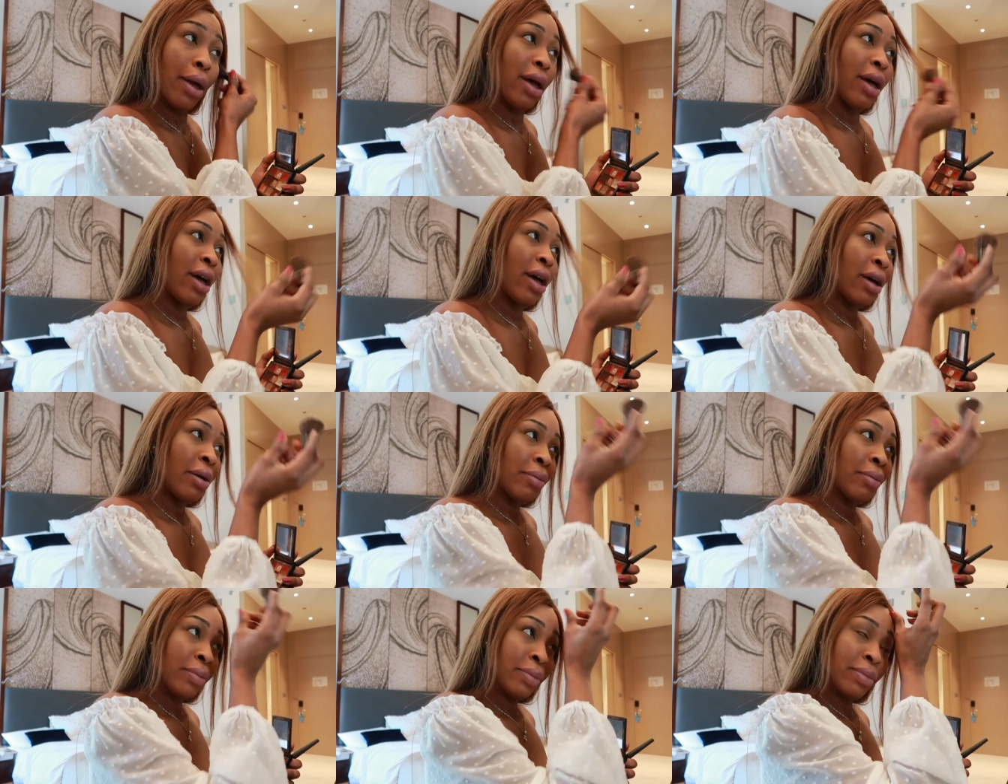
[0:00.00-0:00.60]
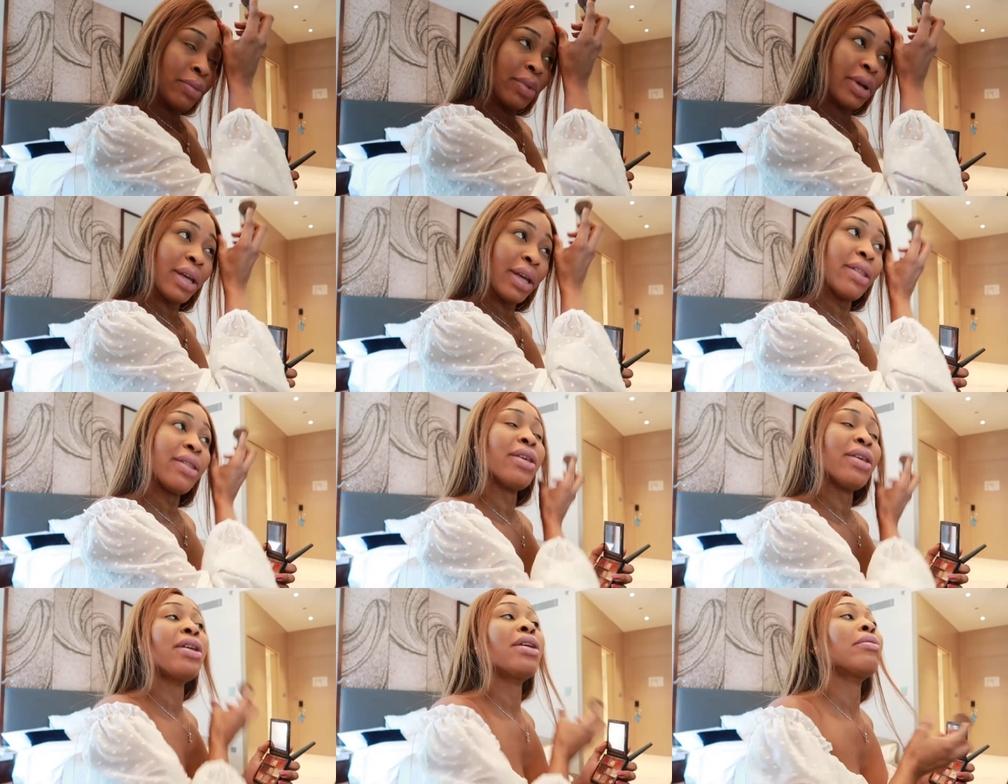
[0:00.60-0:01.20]
um, I
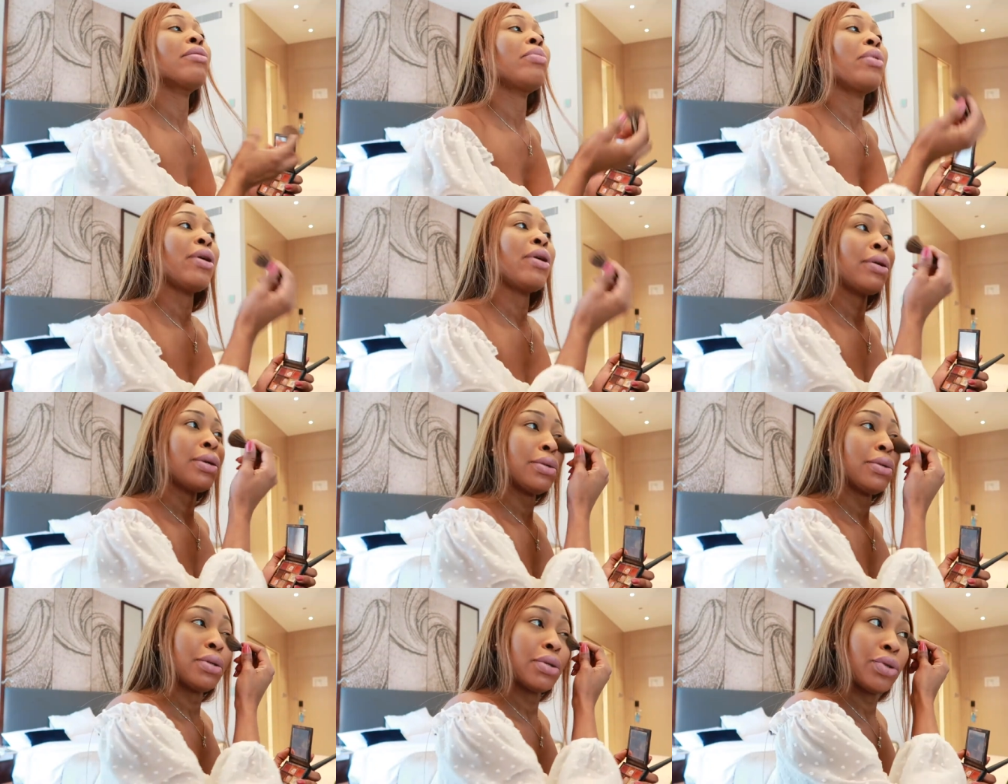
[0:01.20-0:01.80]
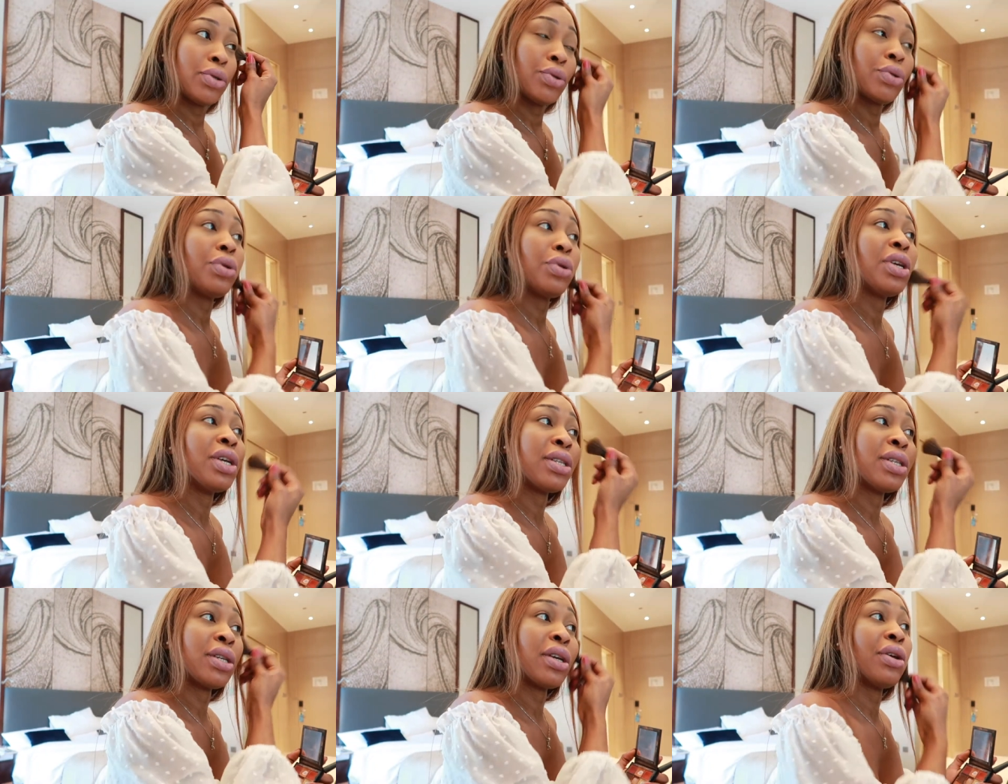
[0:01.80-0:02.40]
think about two
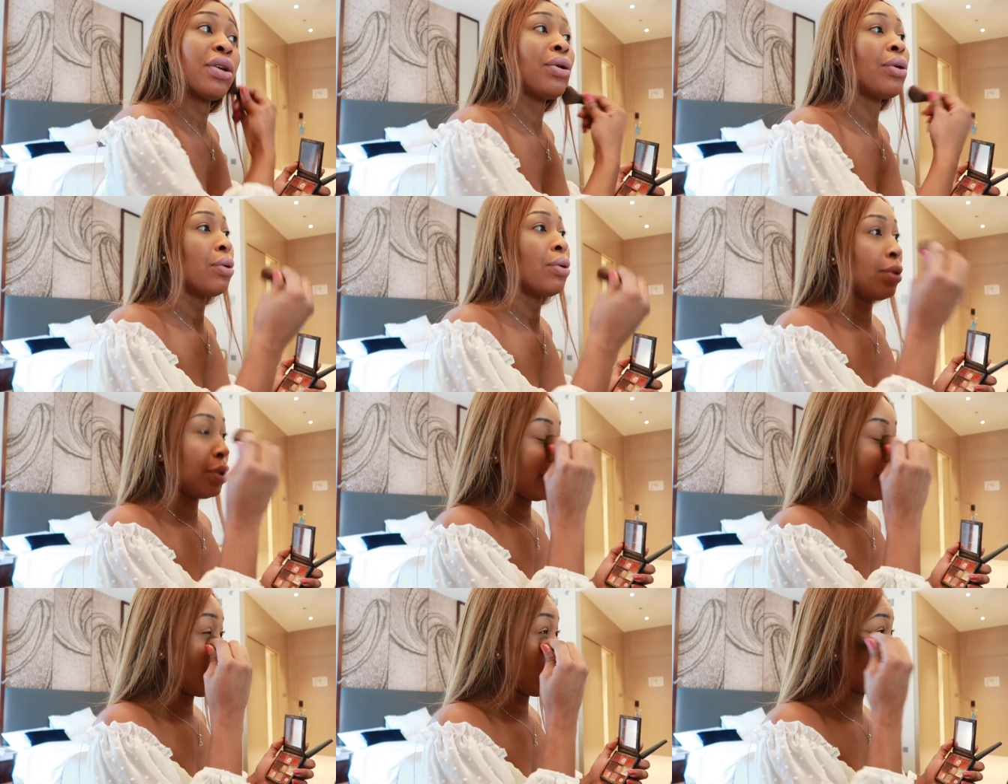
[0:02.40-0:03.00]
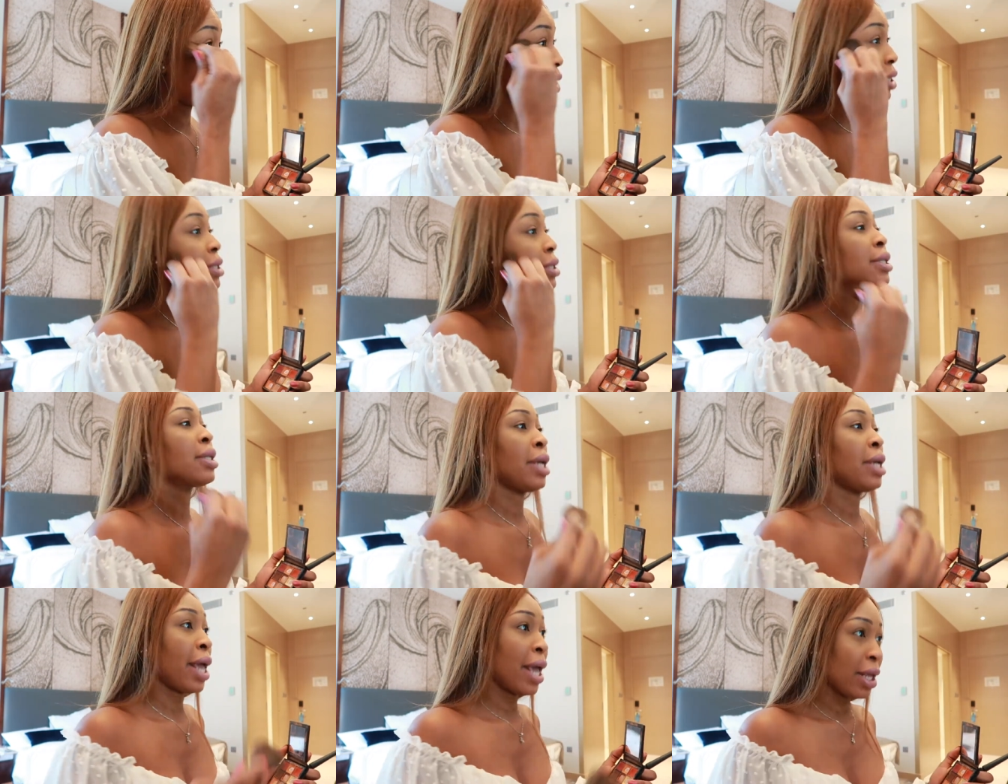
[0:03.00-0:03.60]
years ago in
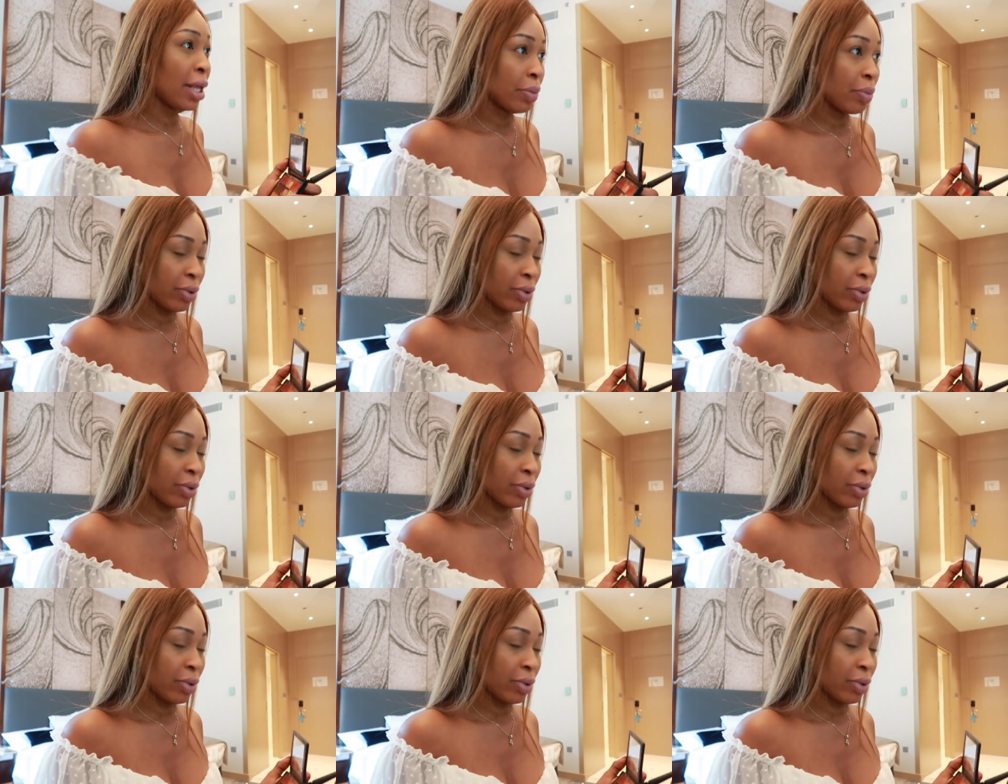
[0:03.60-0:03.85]
2008